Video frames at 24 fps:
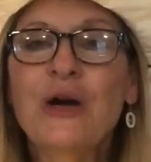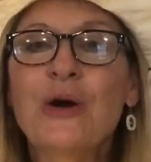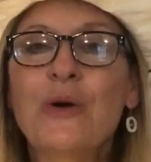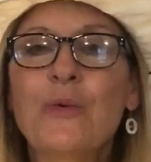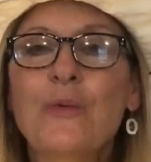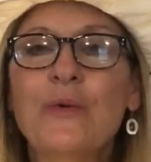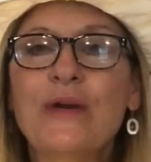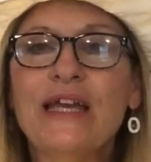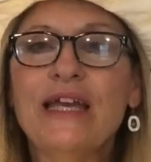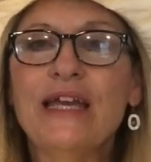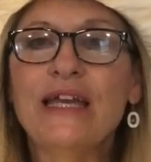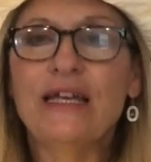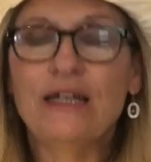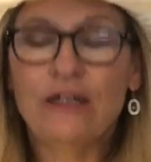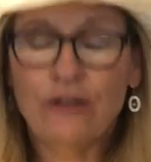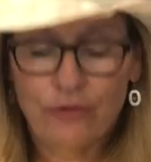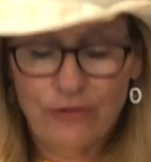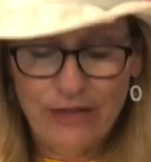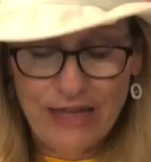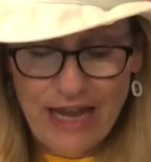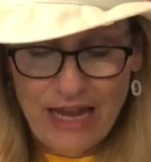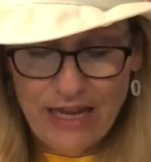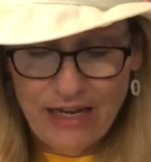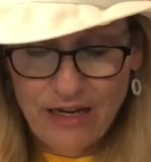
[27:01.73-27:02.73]
We
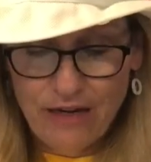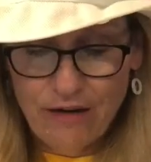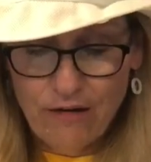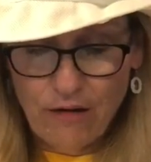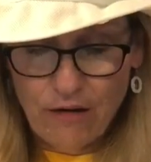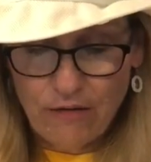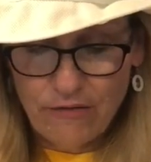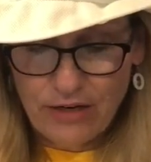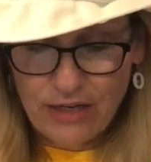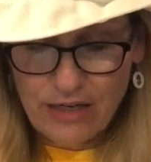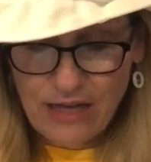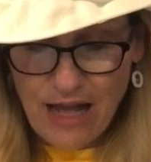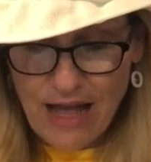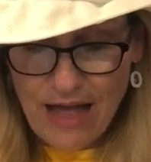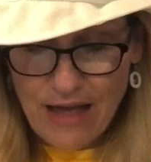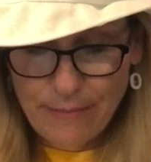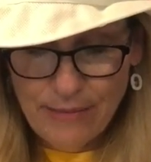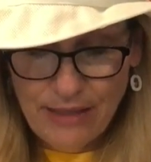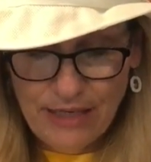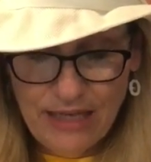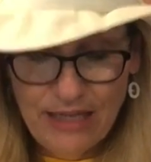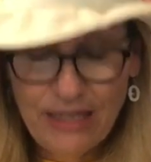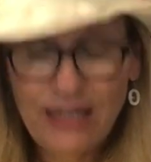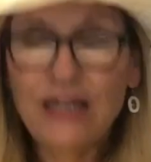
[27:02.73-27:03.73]
created
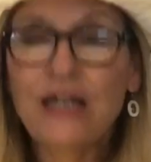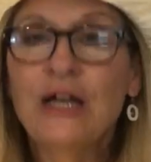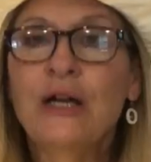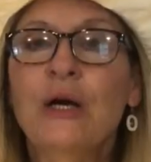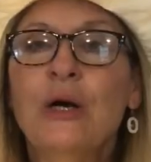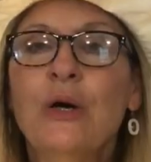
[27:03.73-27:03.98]
origami.